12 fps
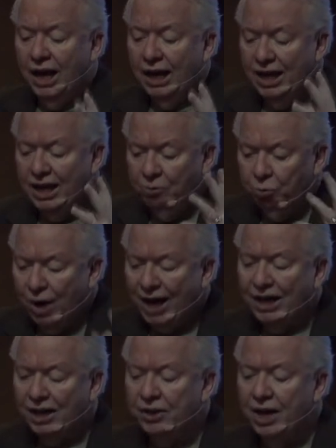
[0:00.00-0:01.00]
he
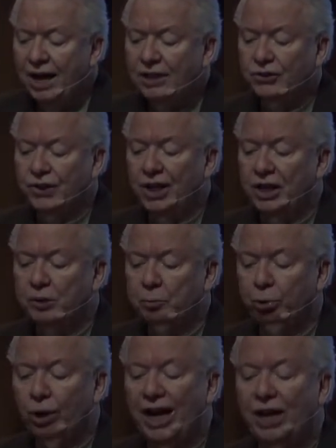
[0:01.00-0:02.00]
recognized that his
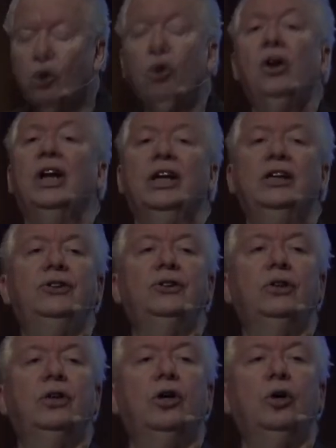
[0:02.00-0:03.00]

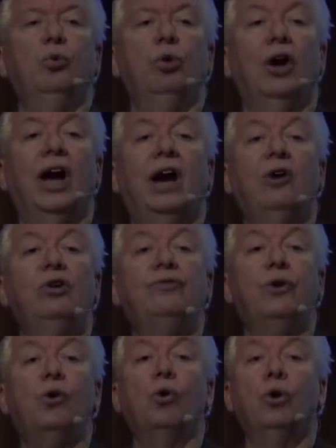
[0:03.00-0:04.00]
priorities were out
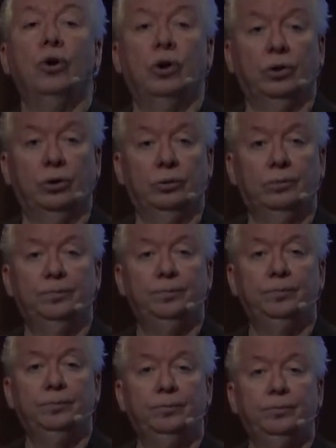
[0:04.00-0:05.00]
of order.
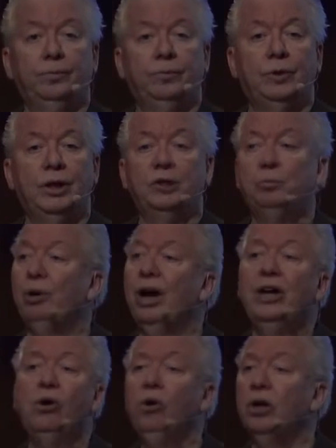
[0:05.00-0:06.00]
His
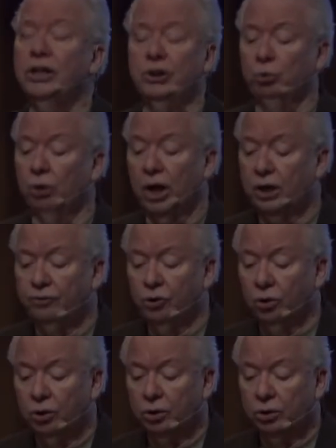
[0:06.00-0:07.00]
priorities were out of
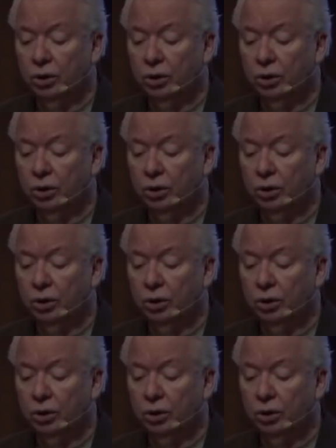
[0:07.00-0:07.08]
order.